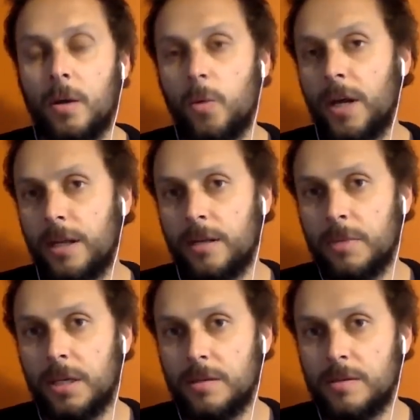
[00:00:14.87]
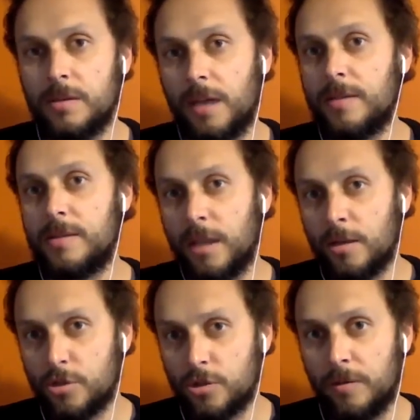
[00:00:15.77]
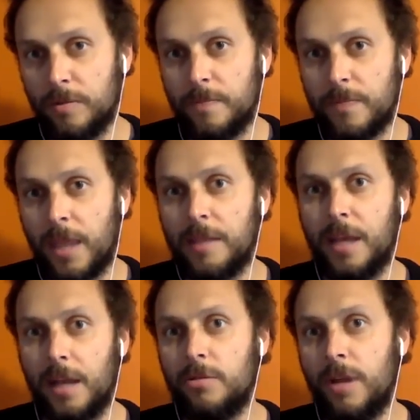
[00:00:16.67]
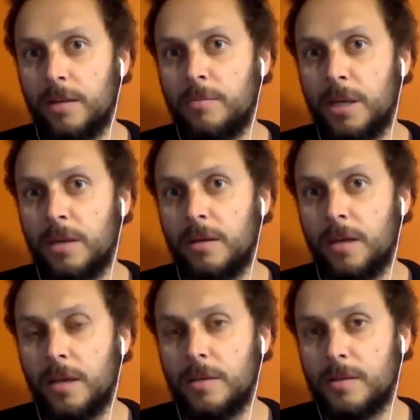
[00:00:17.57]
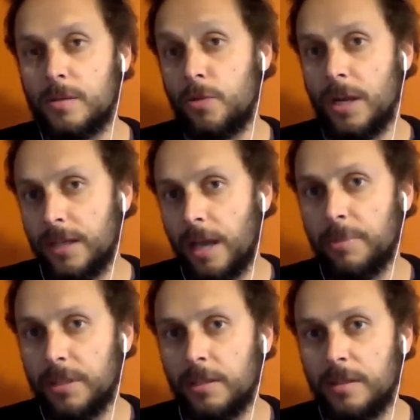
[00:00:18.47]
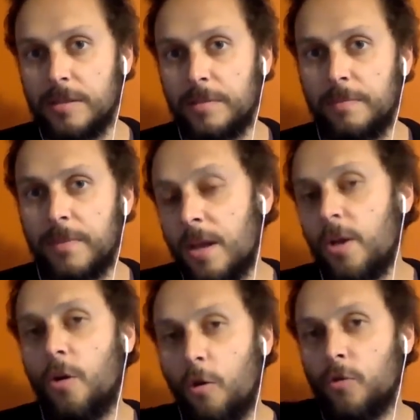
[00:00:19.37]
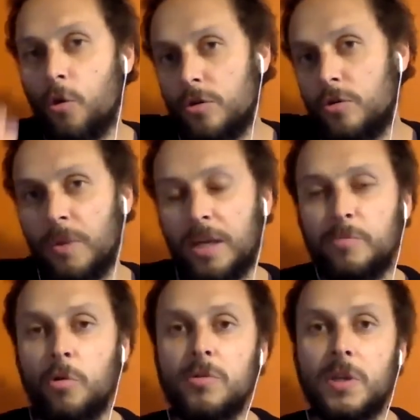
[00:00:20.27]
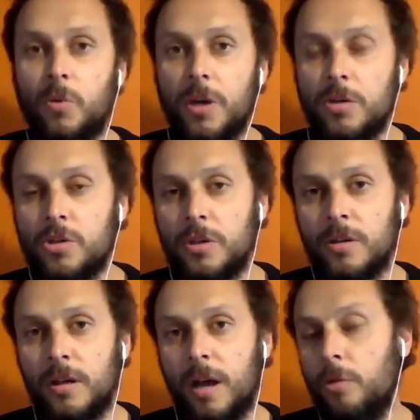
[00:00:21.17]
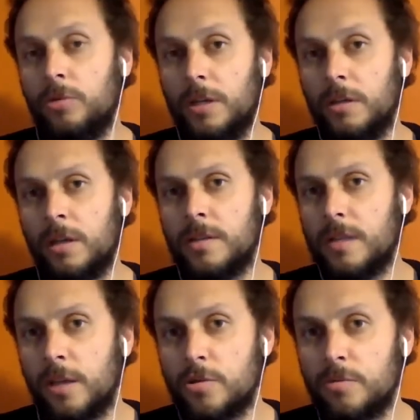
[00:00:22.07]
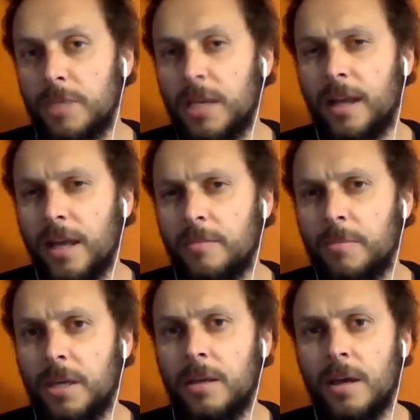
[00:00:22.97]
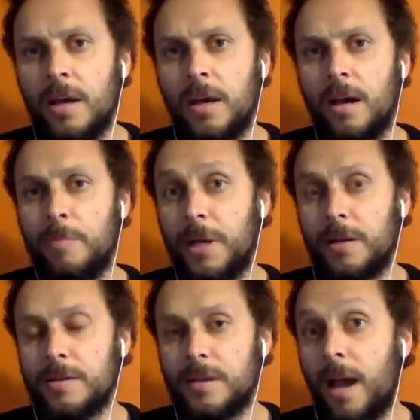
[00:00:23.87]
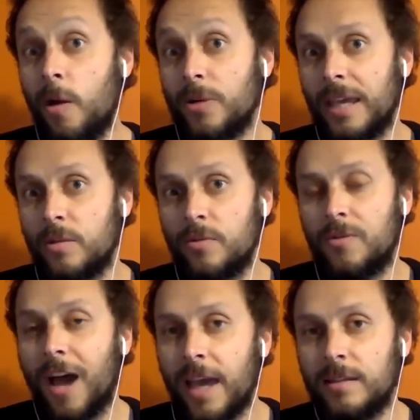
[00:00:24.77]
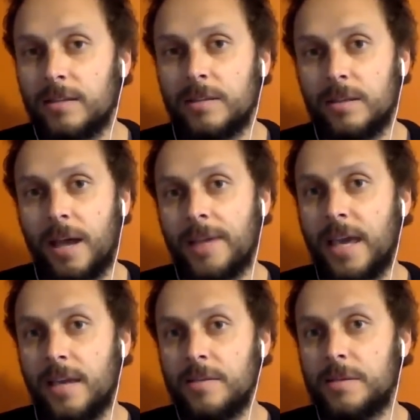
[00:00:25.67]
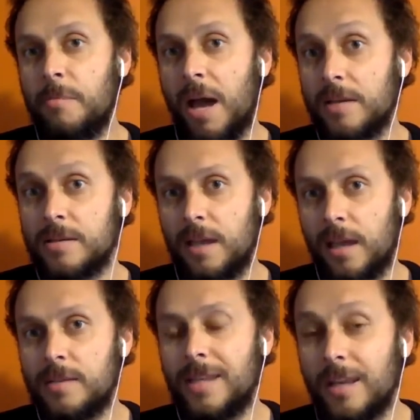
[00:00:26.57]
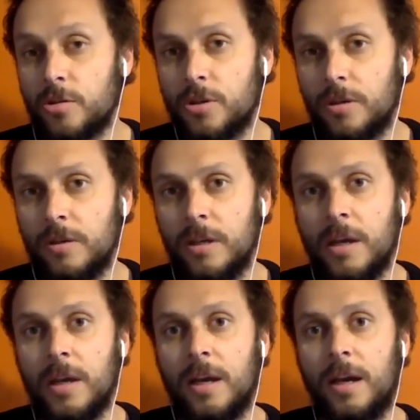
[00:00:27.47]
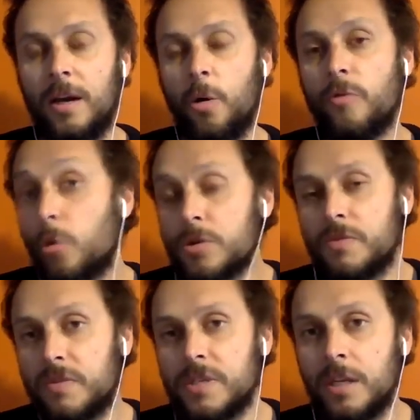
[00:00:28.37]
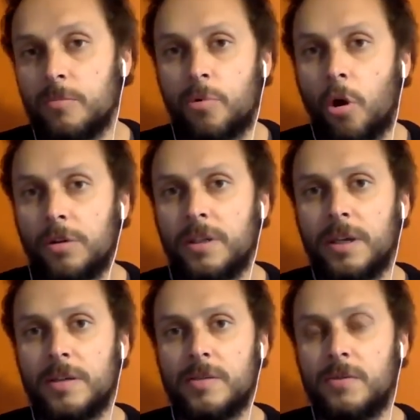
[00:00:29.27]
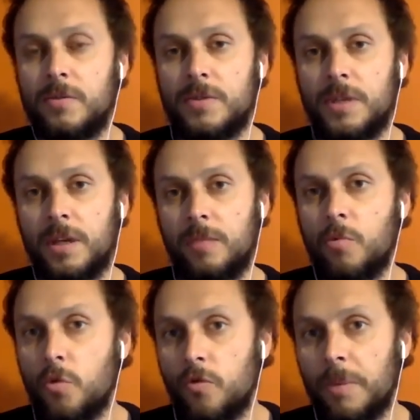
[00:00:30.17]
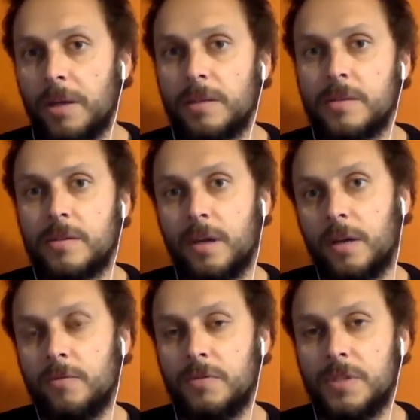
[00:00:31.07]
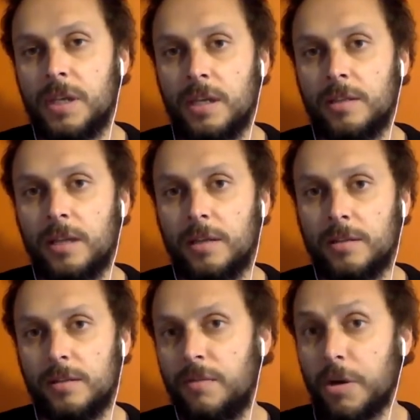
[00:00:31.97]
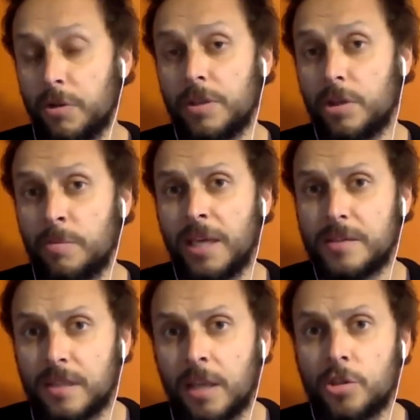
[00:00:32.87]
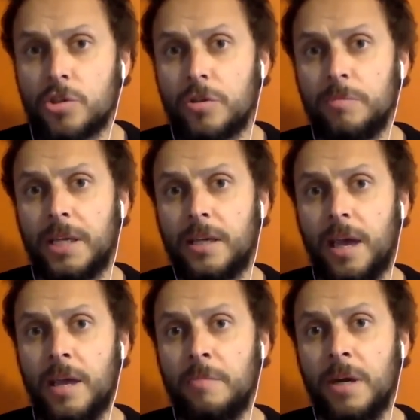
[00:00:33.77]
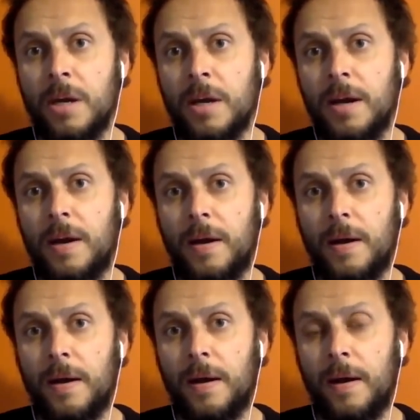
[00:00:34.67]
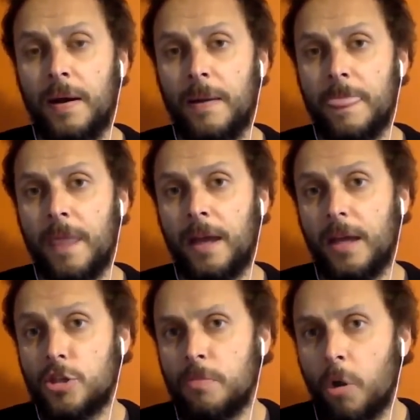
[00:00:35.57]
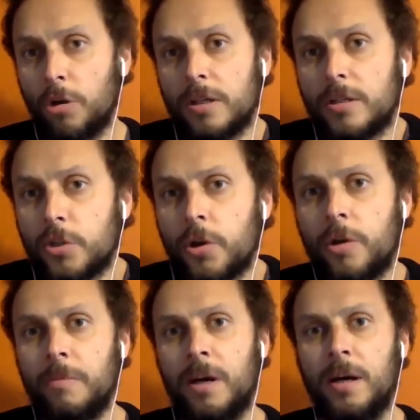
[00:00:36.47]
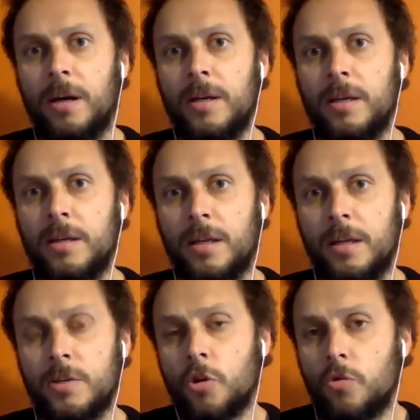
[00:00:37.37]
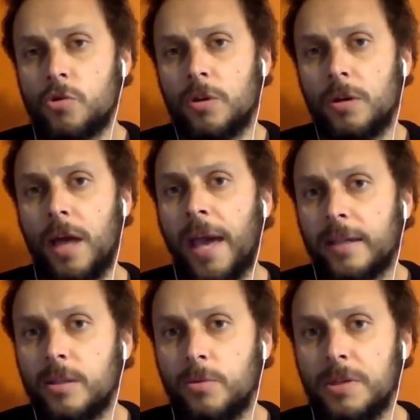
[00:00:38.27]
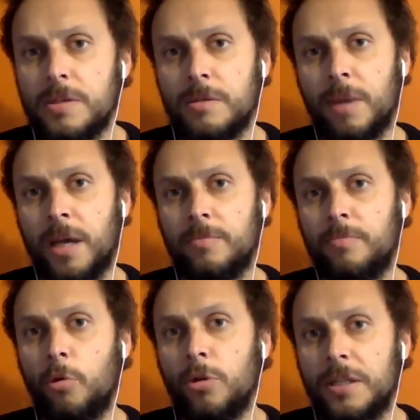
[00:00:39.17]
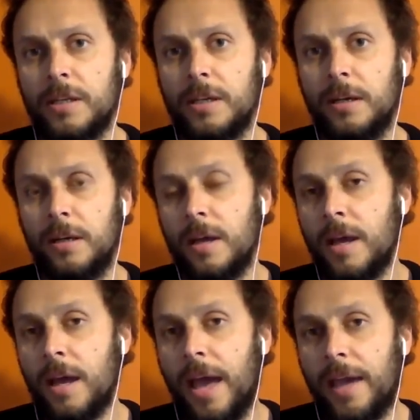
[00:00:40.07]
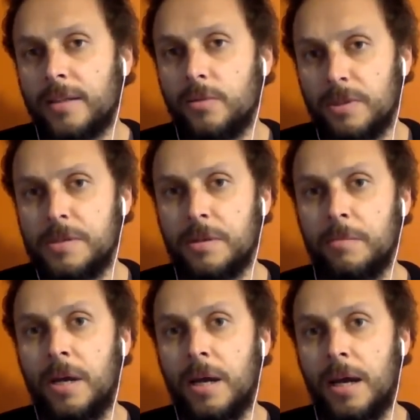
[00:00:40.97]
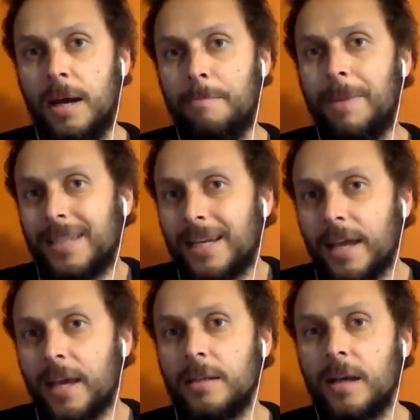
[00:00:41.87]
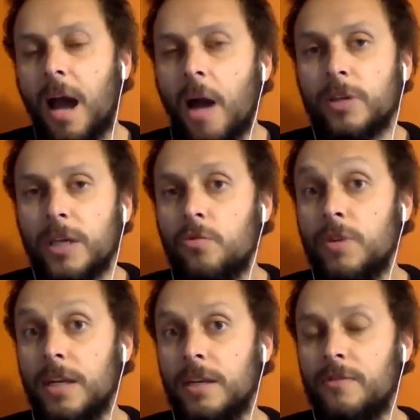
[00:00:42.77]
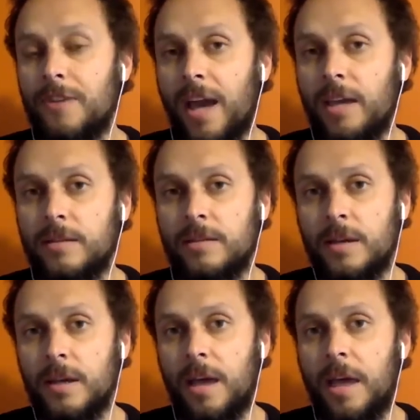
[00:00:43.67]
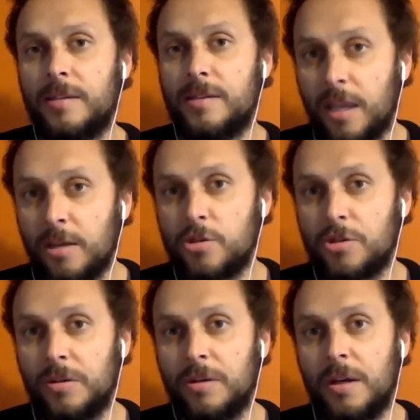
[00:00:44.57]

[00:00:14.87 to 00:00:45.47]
One enemy is extinction and the other enemy is green capitalism. Of course, you might pose the question, how can extinction be an enemy? Because how can you fight against mass extinction? Of course, we've seen protests, we've seen movements, we've seen that the very term extinction became a hegemonic term in social activism and political activism. But again, how can you really fight extinction?